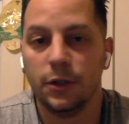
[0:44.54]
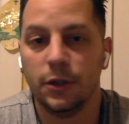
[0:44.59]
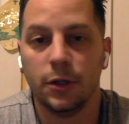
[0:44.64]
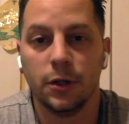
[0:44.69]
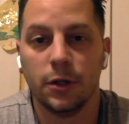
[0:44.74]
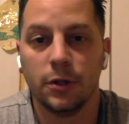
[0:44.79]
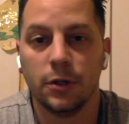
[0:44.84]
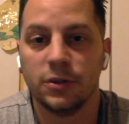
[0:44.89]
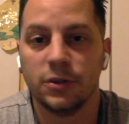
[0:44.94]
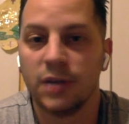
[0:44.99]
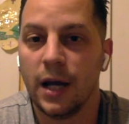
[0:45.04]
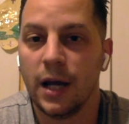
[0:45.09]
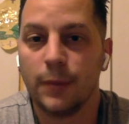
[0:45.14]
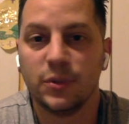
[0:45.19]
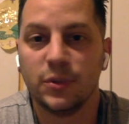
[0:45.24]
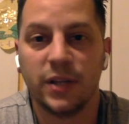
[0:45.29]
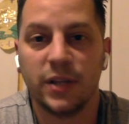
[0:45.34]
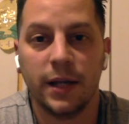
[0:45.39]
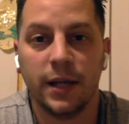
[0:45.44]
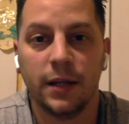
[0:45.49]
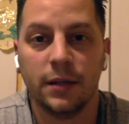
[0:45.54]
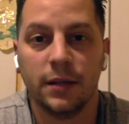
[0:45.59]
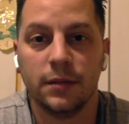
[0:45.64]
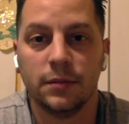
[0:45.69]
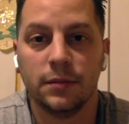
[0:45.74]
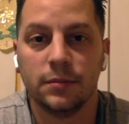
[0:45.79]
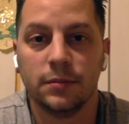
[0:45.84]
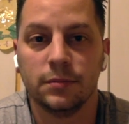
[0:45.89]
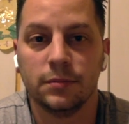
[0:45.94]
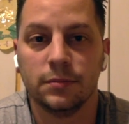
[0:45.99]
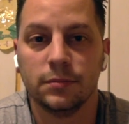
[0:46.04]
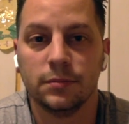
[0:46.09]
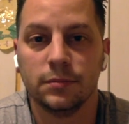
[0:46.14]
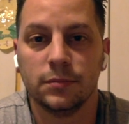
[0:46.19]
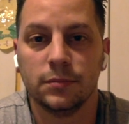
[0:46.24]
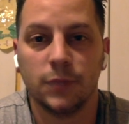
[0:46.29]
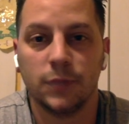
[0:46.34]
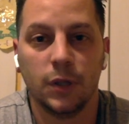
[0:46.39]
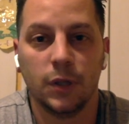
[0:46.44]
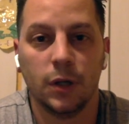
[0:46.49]
your top 10,
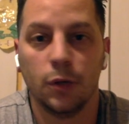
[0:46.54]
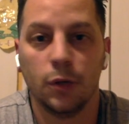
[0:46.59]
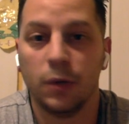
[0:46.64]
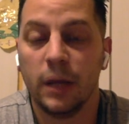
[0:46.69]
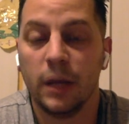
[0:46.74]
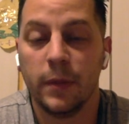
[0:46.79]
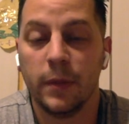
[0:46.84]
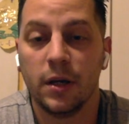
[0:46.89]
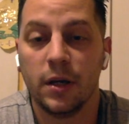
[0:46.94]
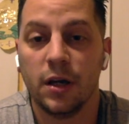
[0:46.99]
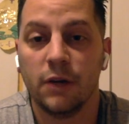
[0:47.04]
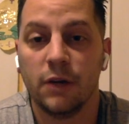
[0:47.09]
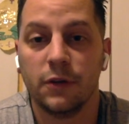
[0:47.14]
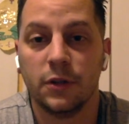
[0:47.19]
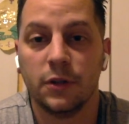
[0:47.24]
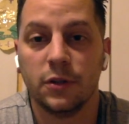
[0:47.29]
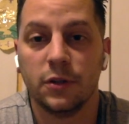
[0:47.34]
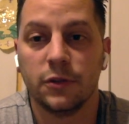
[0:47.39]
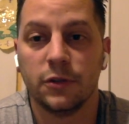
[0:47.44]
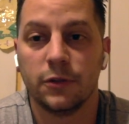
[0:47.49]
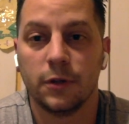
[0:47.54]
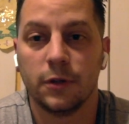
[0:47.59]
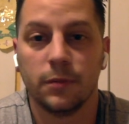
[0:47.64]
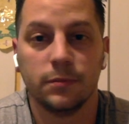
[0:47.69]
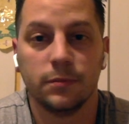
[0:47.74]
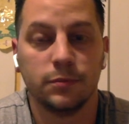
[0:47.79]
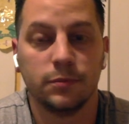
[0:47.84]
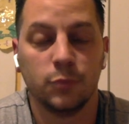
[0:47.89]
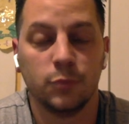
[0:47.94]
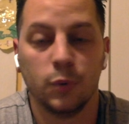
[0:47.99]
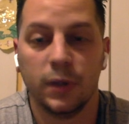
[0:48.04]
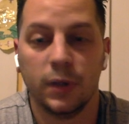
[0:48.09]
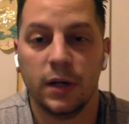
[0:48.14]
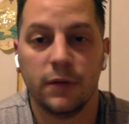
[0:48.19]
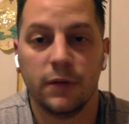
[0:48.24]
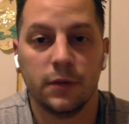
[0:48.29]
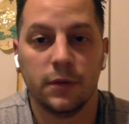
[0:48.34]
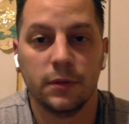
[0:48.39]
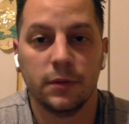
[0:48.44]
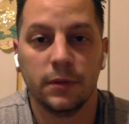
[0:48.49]
you know, gimmick covers from
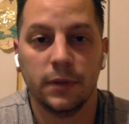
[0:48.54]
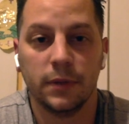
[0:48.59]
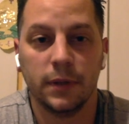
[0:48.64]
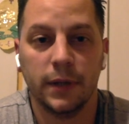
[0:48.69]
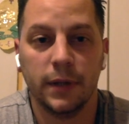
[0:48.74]
whatever,